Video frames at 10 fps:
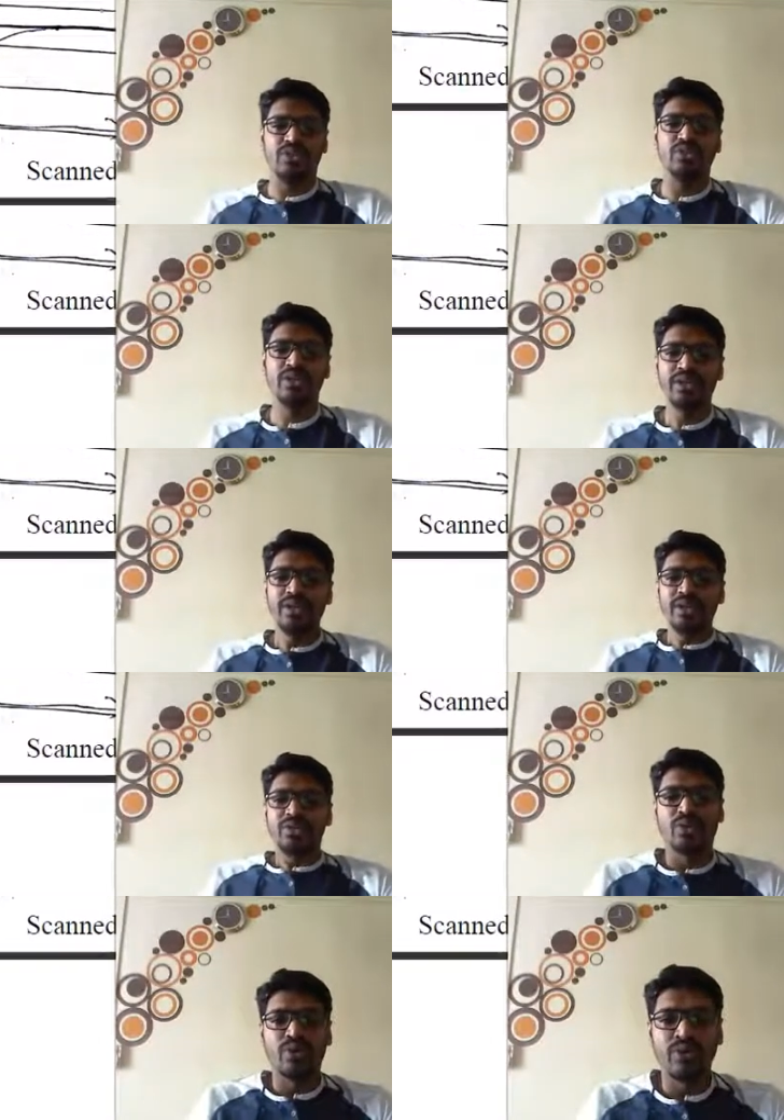Okay,
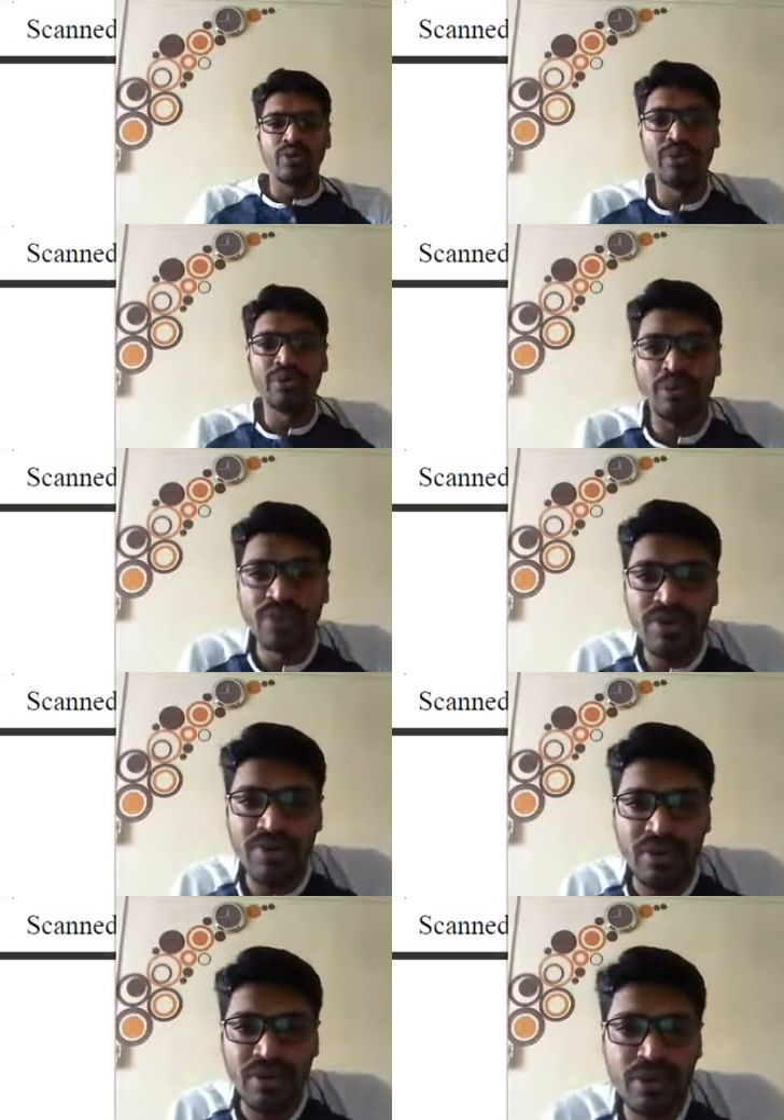so if you observe
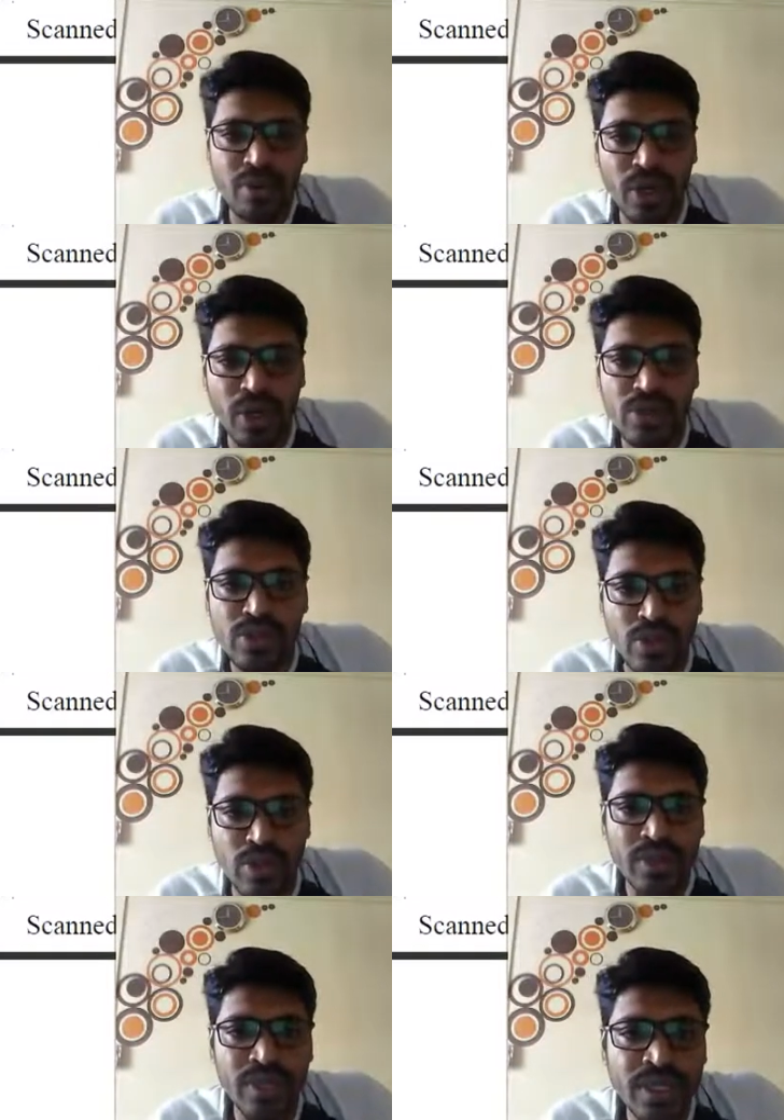from this point
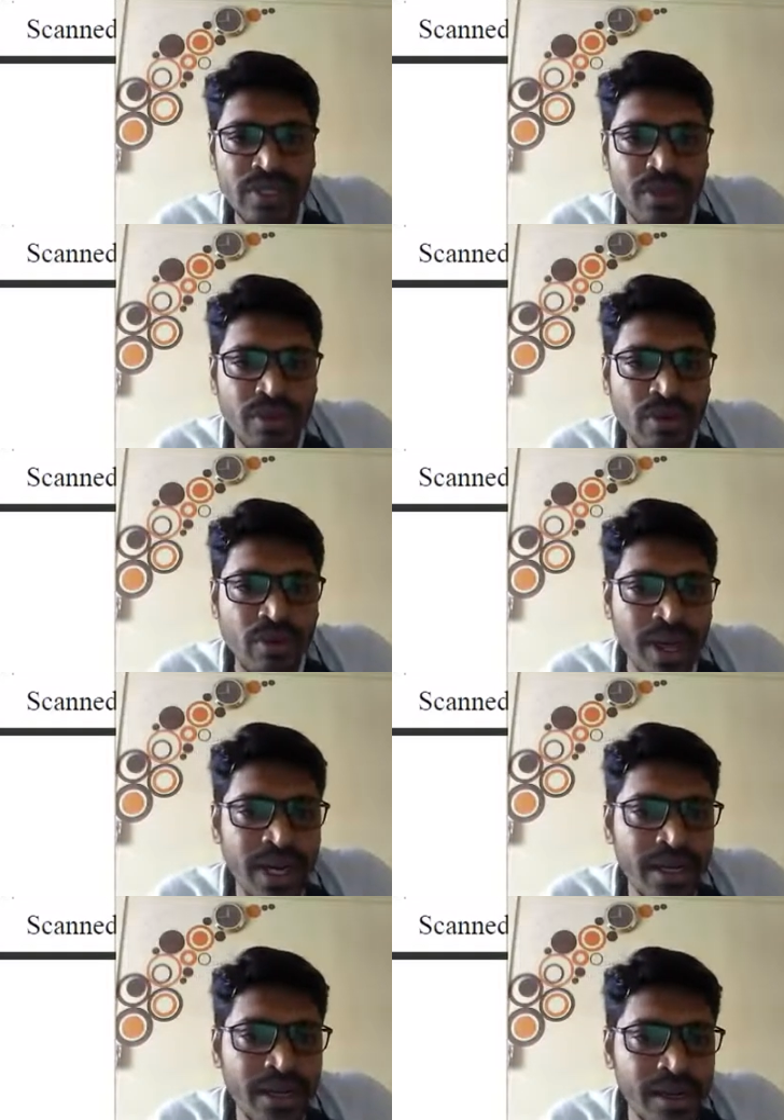also, this 1,